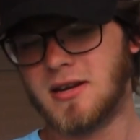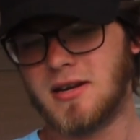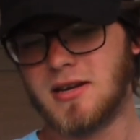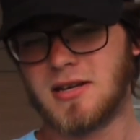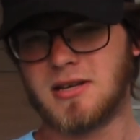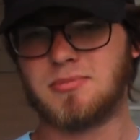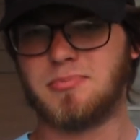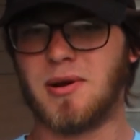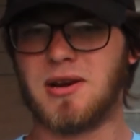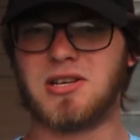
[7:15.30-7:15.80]

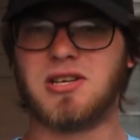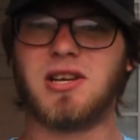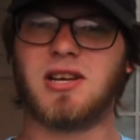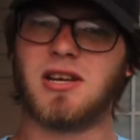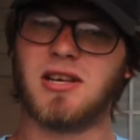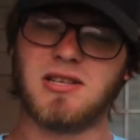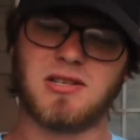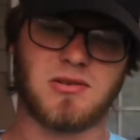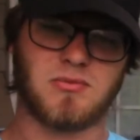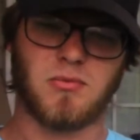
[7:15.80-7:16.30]
Especially
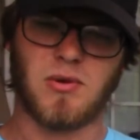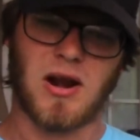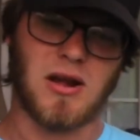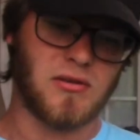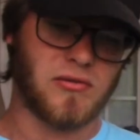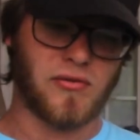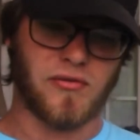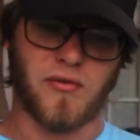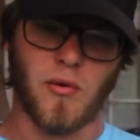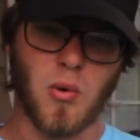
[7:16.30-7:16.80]
because when I
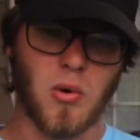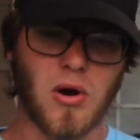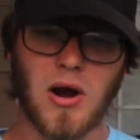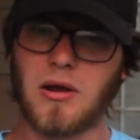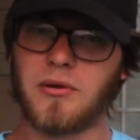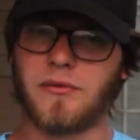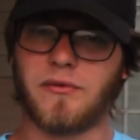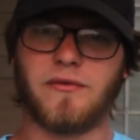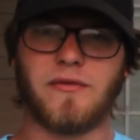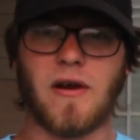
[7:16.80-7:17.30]
was 4, I
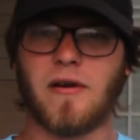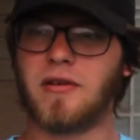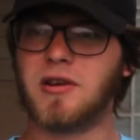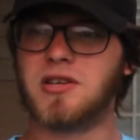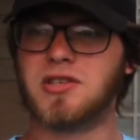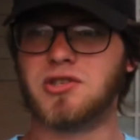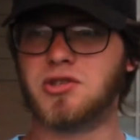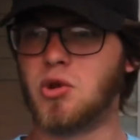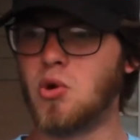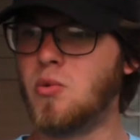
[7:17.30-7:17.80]
was very
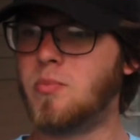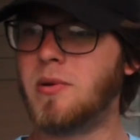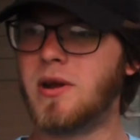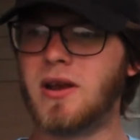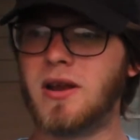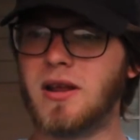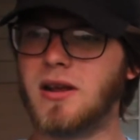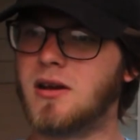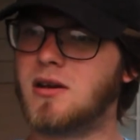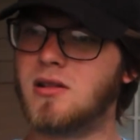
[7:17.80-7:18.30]
stupid
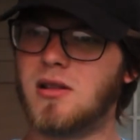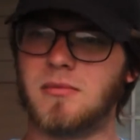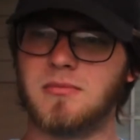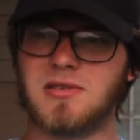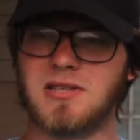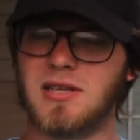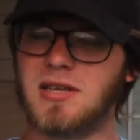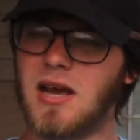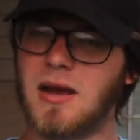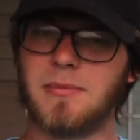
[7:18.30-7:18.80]
and
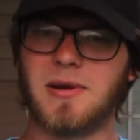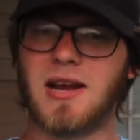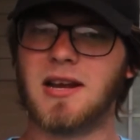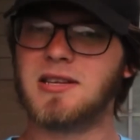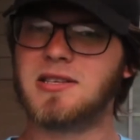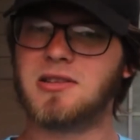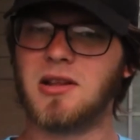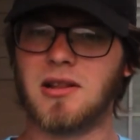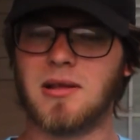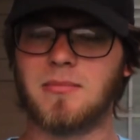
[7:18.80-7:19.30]
clumsy. I mean, I
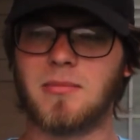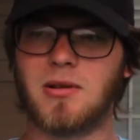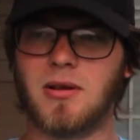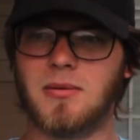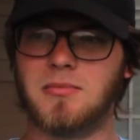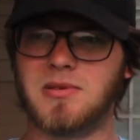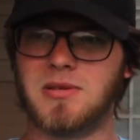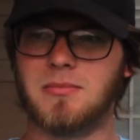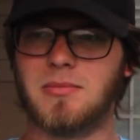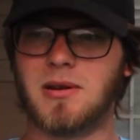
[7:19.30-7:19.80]
still am
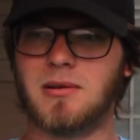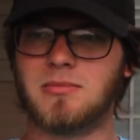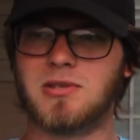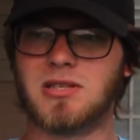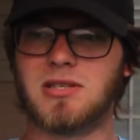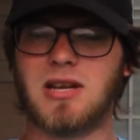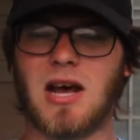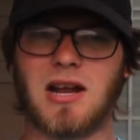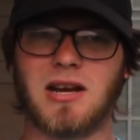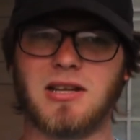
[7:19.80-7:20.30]
clumsy, but I'm
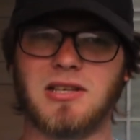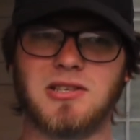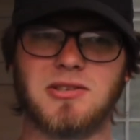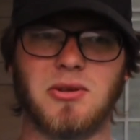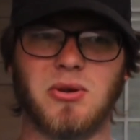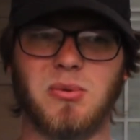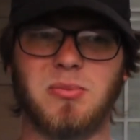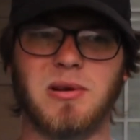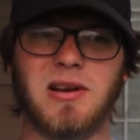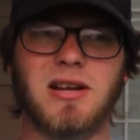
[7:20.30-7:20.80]
just not as
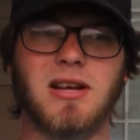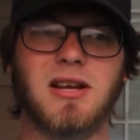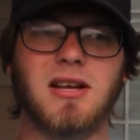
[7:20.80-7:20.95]
stupid.